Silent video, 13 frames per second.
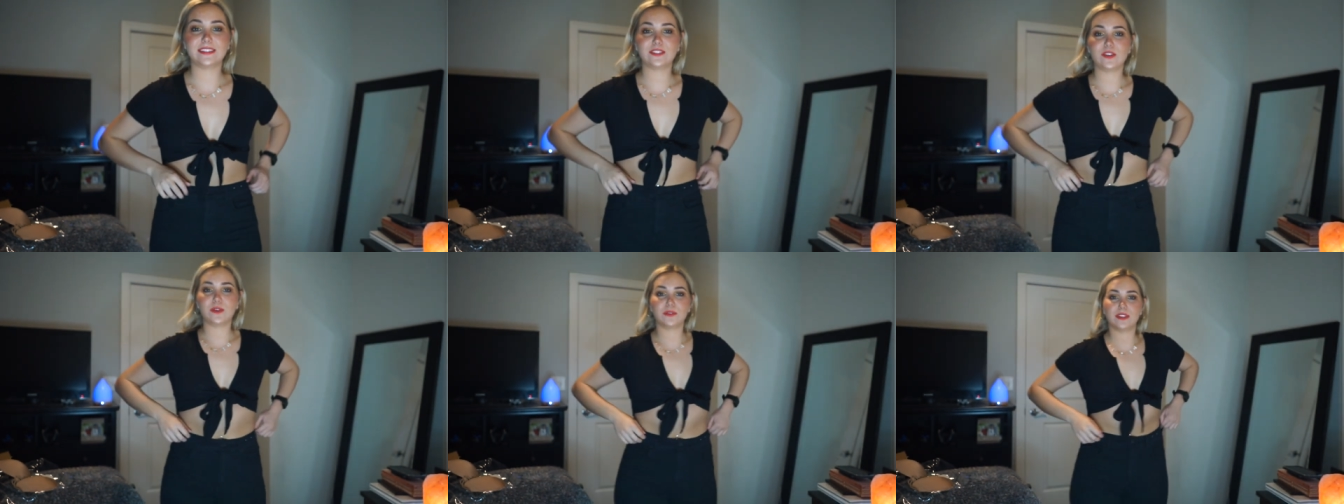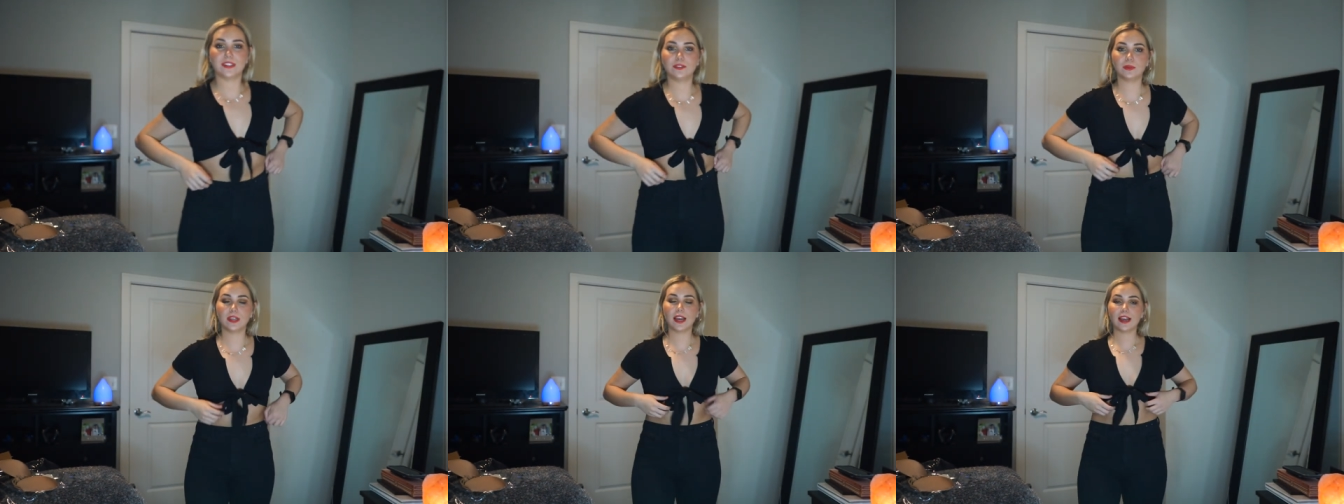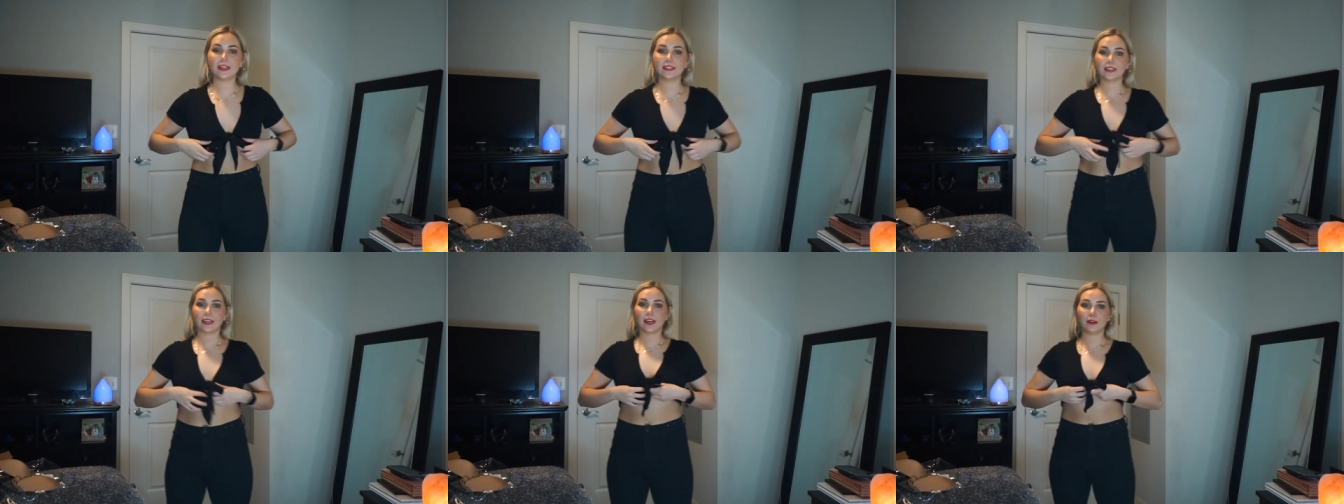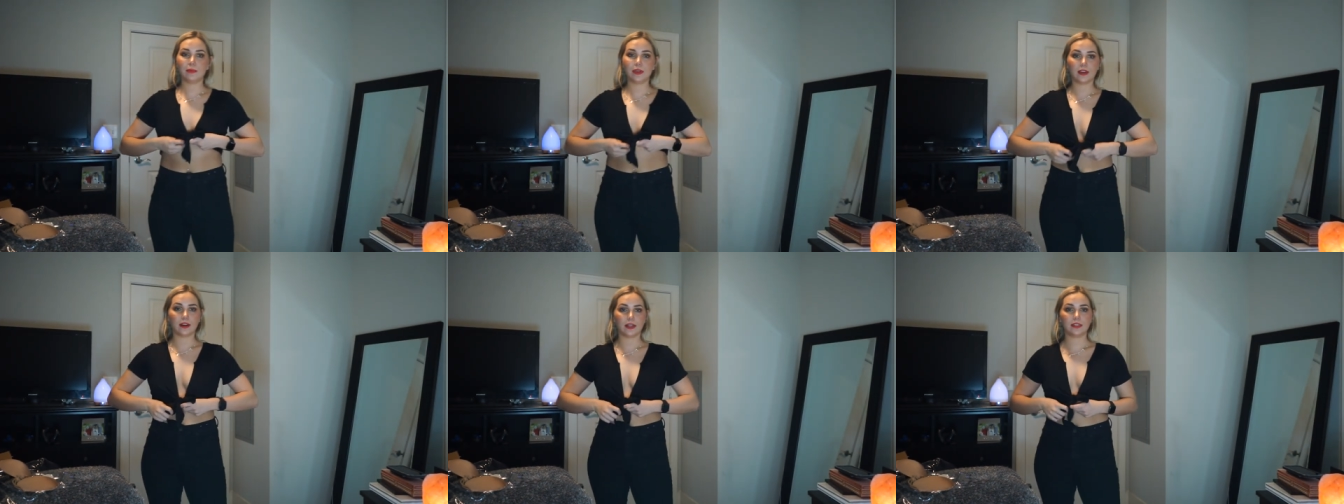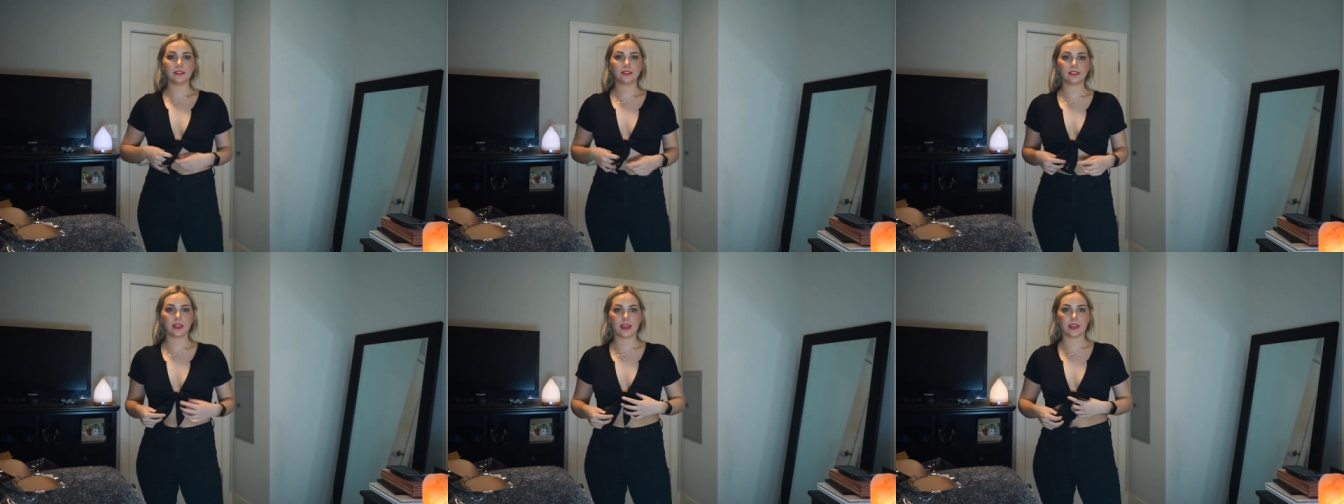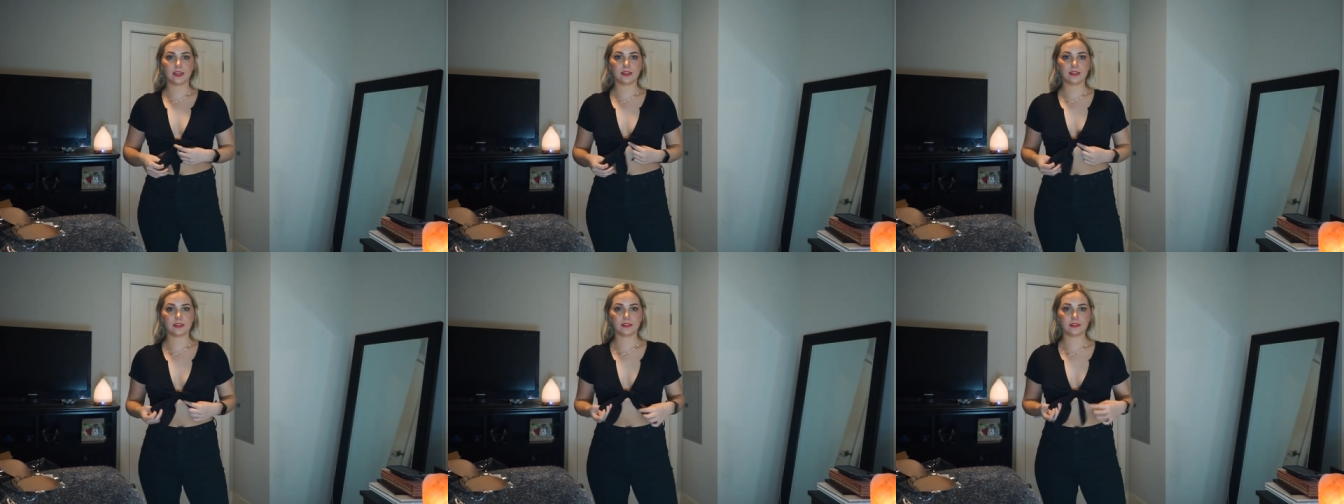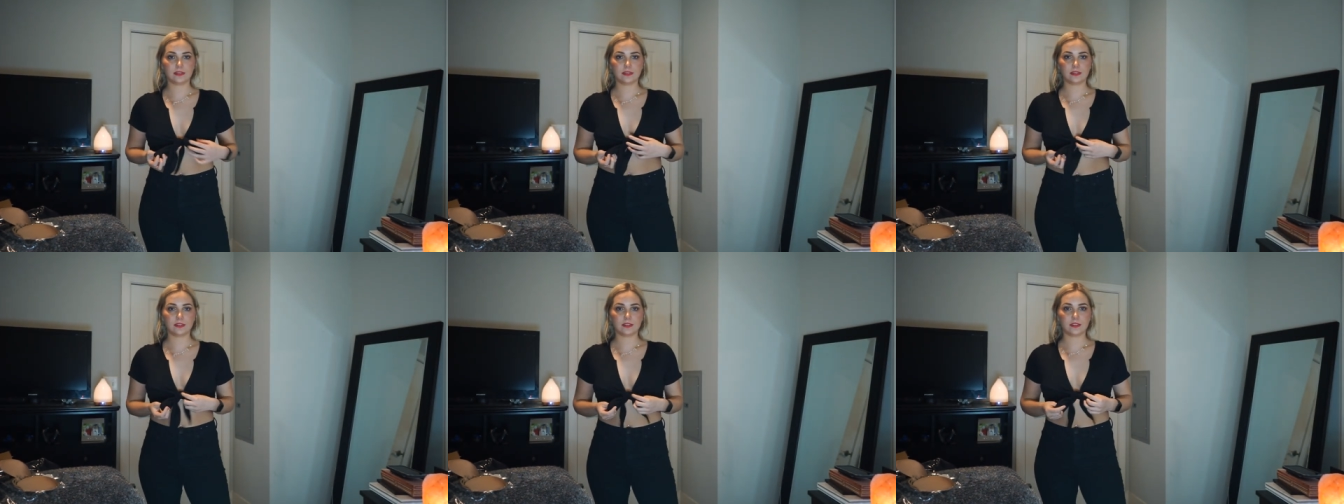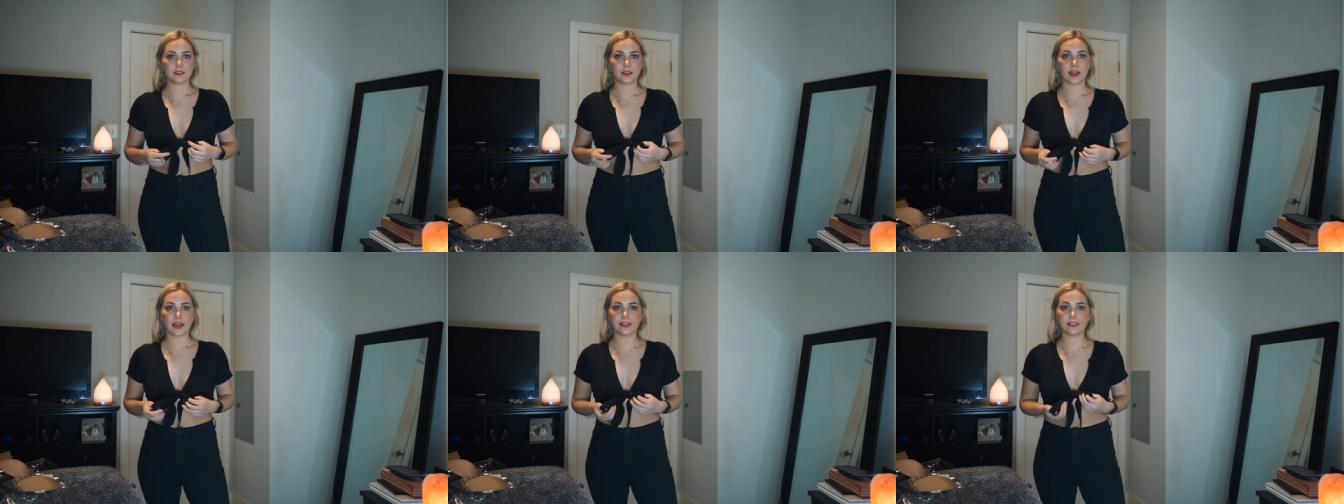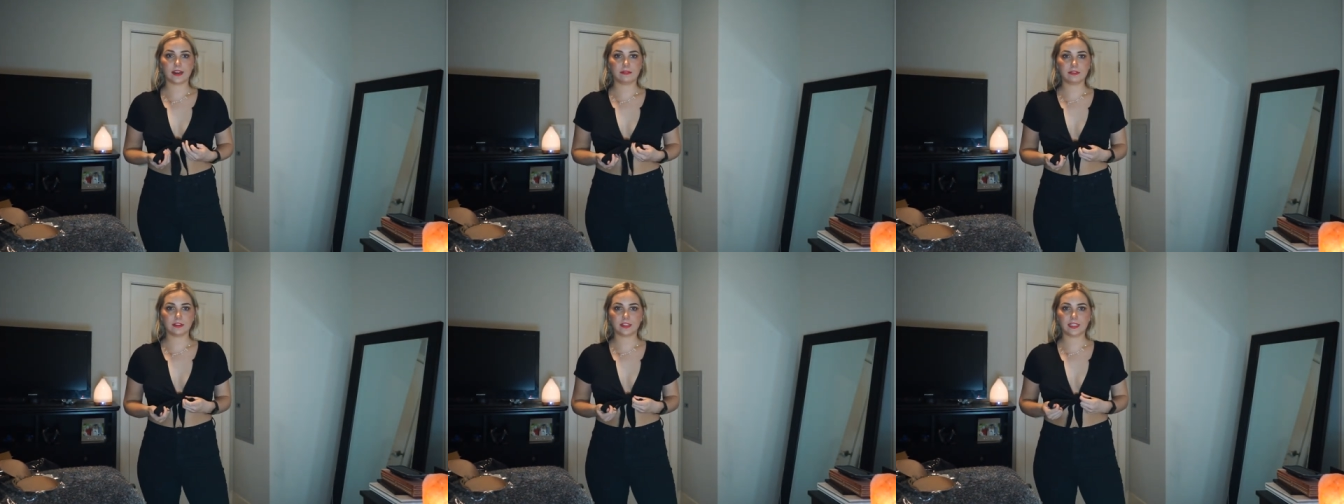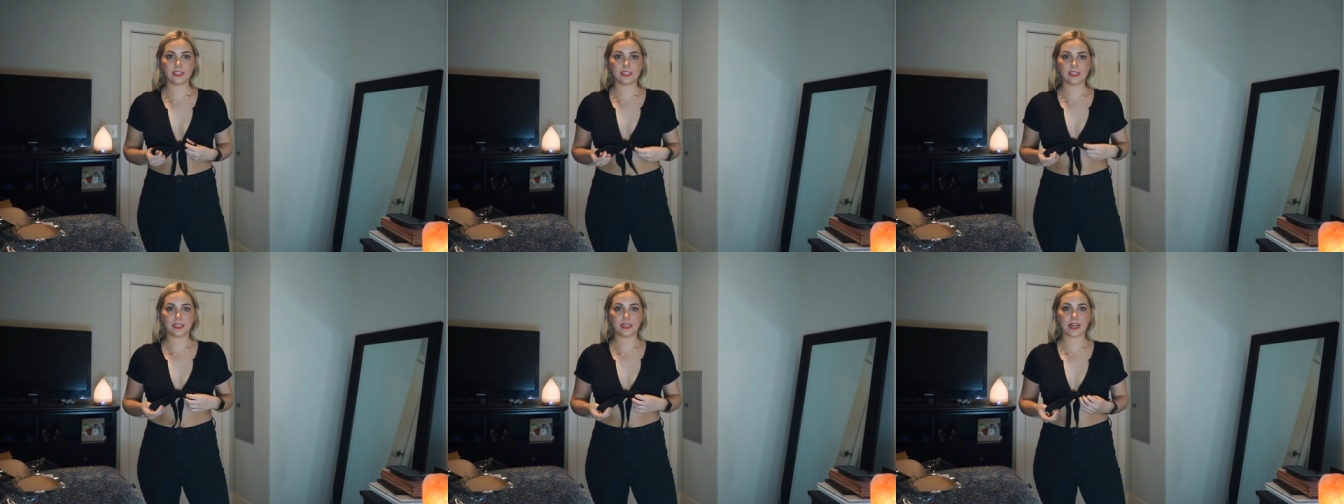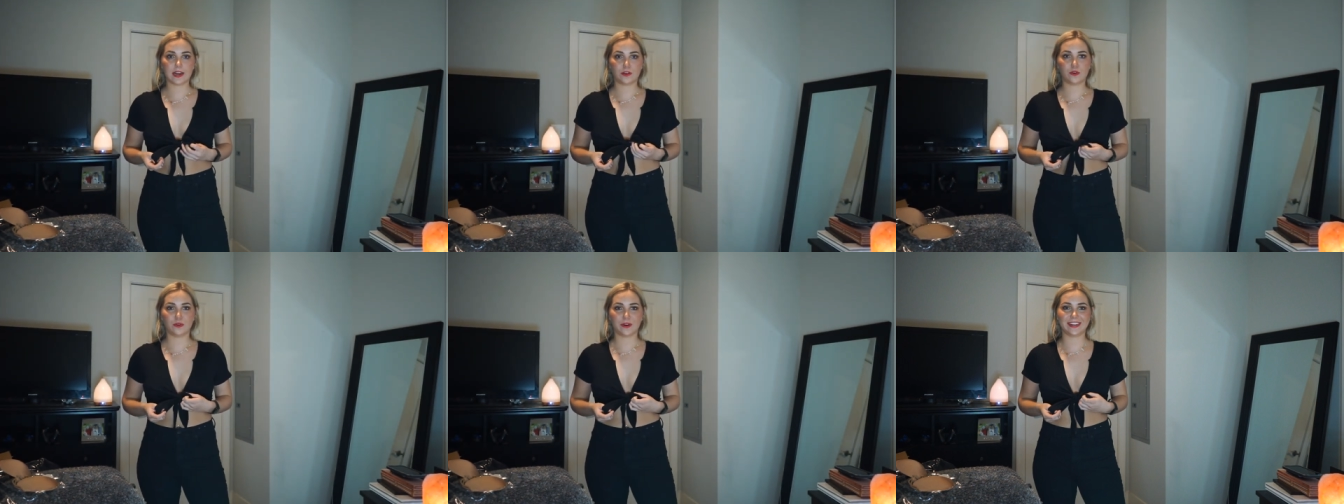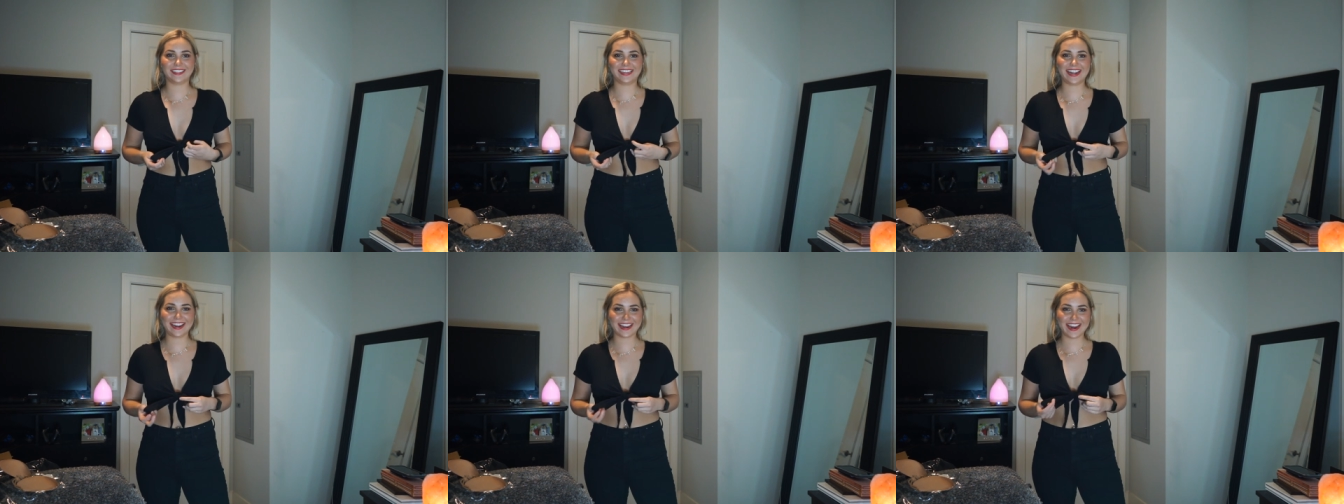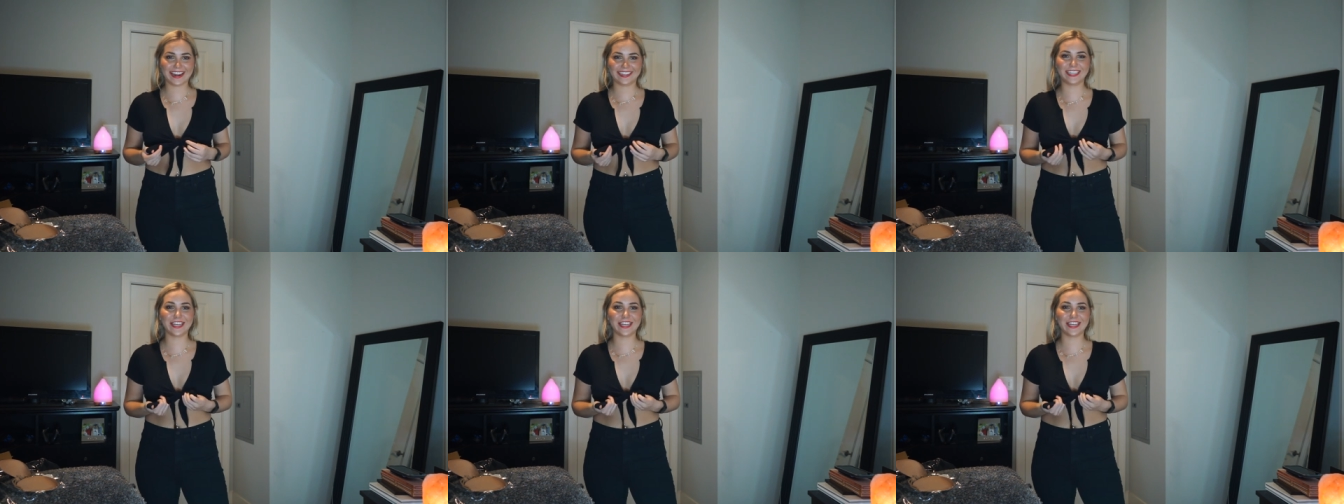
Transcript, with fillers: so this one guys, I gotta be honest, like I definitely need to get out of quarantine